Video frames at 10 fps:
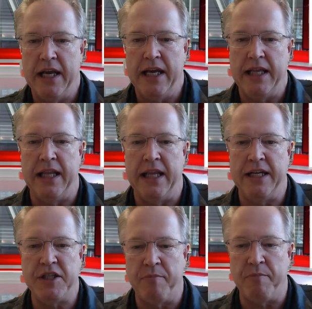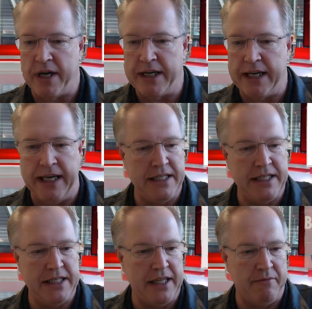lunch brought
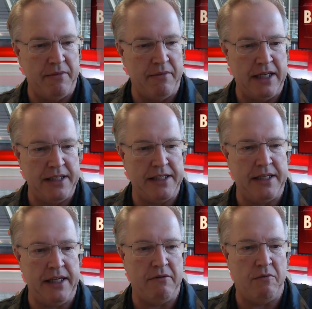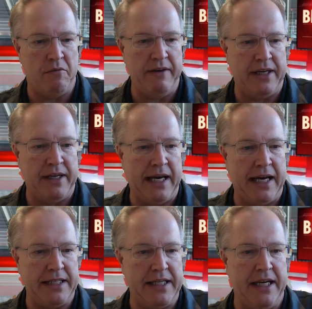into them. Let's see what we've
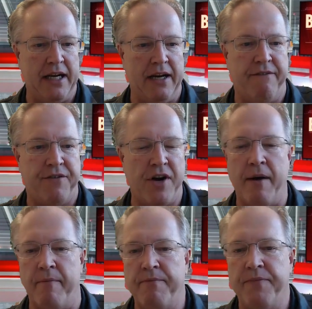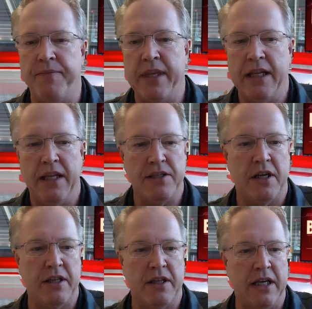got here. Let's look
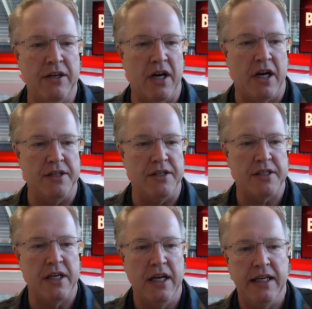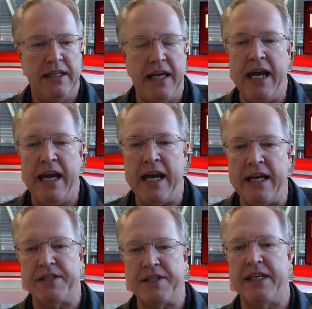at the kindergartens.
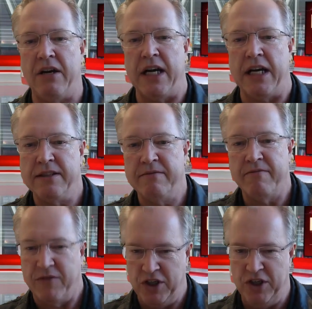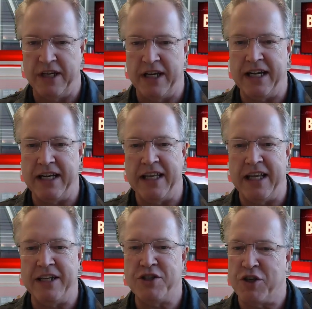KS, Kira, you're getting a
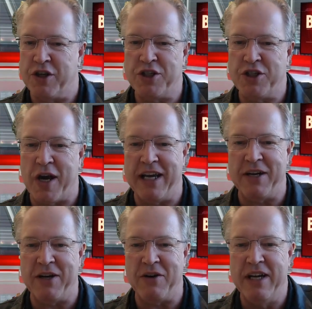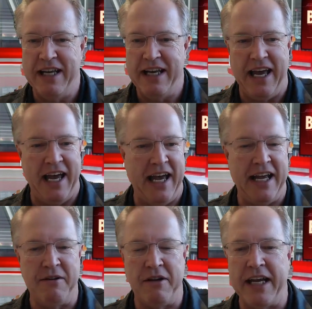lunch. Good job, kiddo.
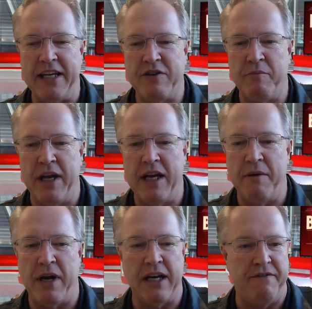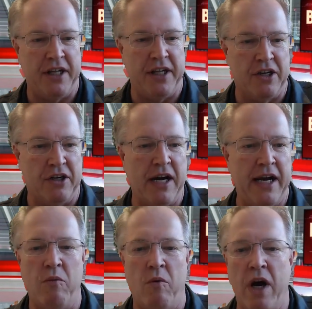And thanks for being a bucket filler.
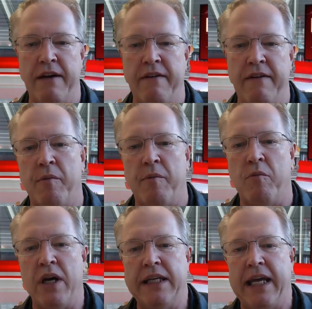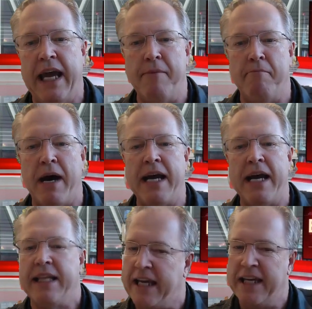Grade 1 from 1K,
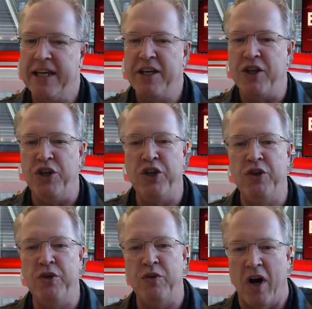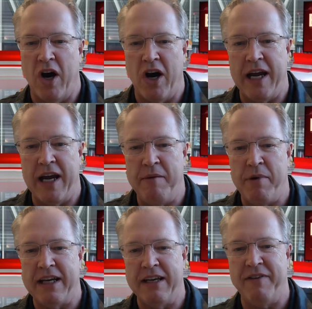Miley, you are a
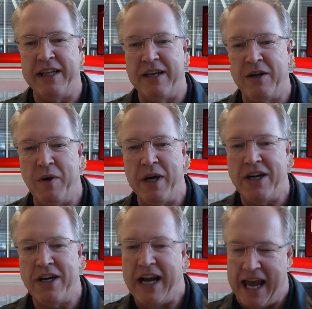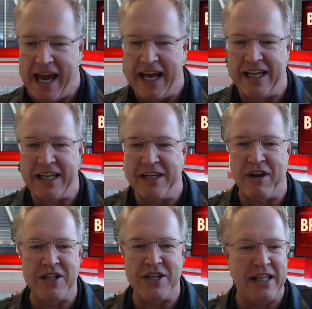bucket filler winner, and
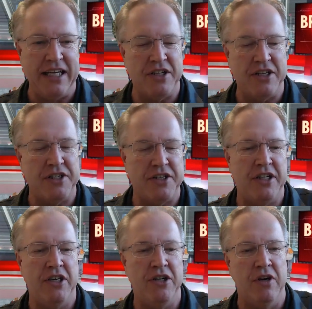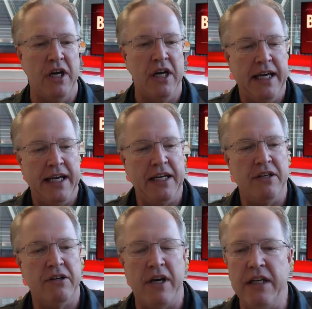congratulations to you. In
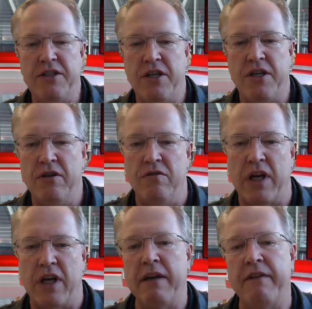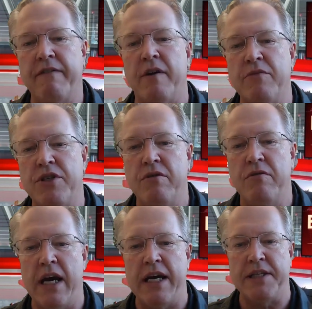grade 2, coming from
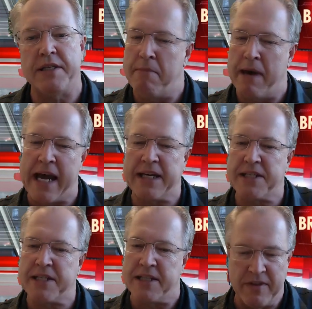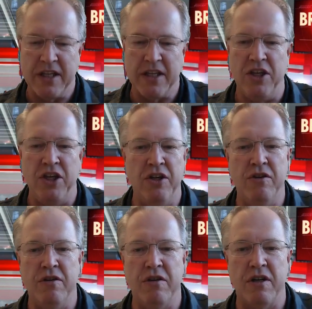2S, Max,
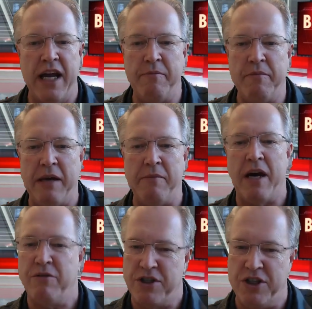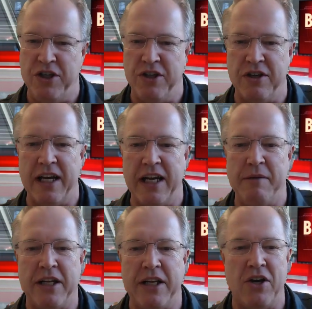your name came out. You're getting a
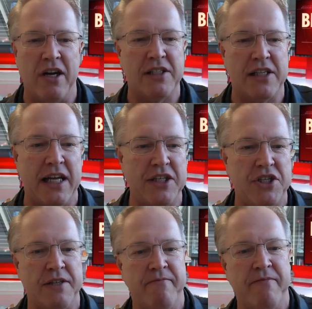McDonald's lunch.